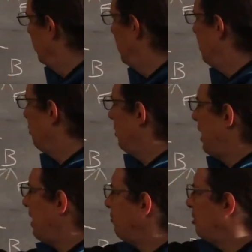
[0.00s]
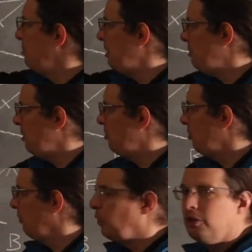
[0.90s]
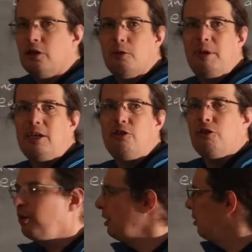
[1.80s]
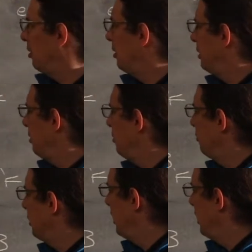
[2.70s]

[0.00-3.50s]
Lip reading: And they don't have to be pieces of wood that are being joined at a 90-degree